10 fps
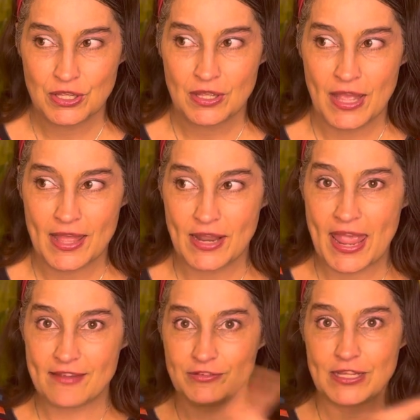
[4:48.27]
And
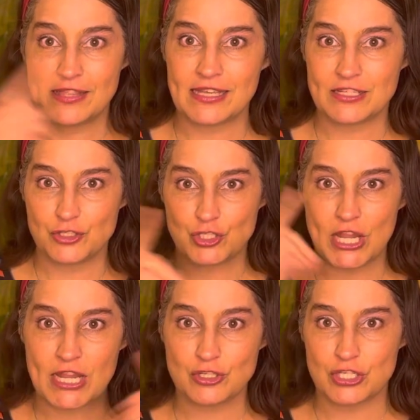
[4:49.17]
everything is
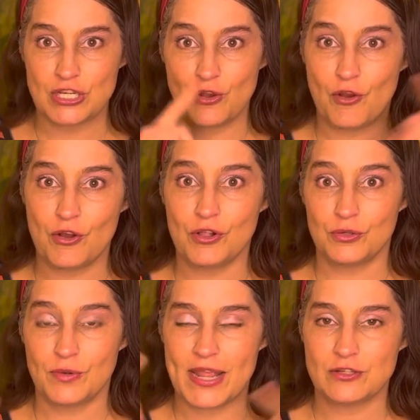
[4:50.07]
changing all
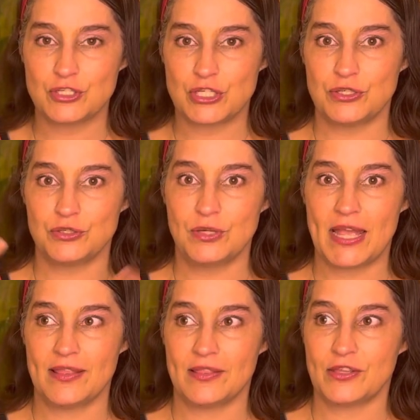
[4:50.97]
around you,
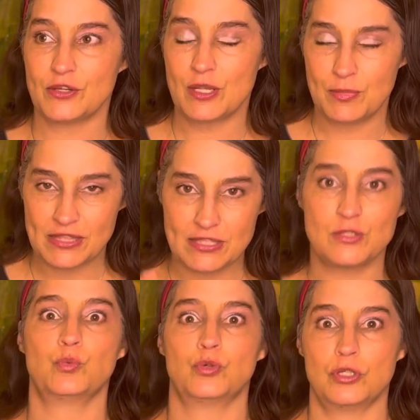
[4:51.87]
and there can be this
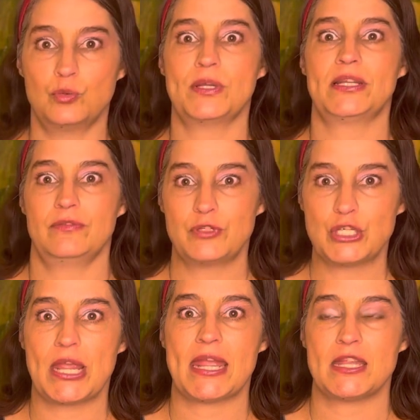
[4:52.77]
whirlwind of
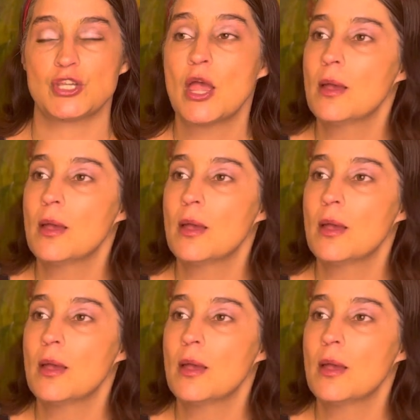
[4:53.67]
change,